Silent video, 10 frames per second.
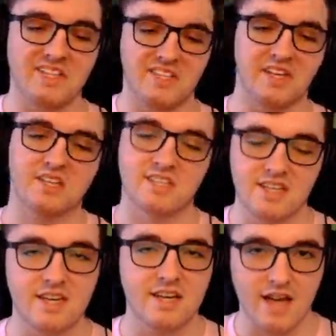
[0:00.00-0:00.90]

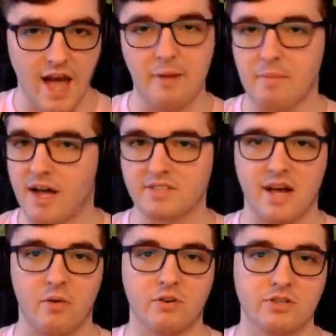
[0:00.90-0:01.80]
69 miles an
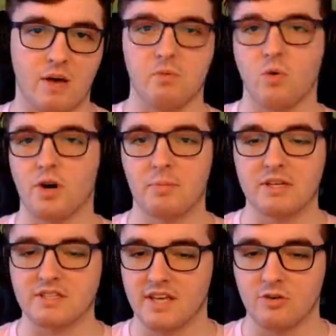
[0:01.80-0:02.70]
hour top corner
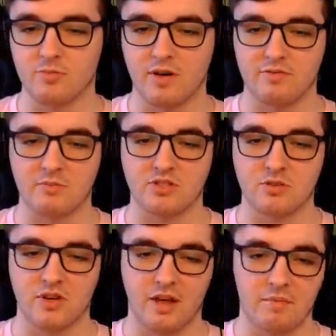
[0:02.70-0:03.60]
because I hit it with my flip. Let's do
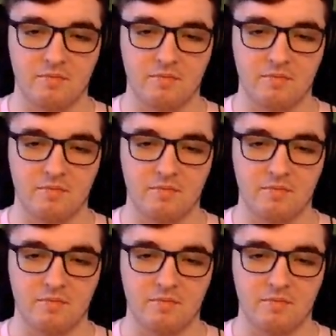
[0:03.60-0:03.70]
it again.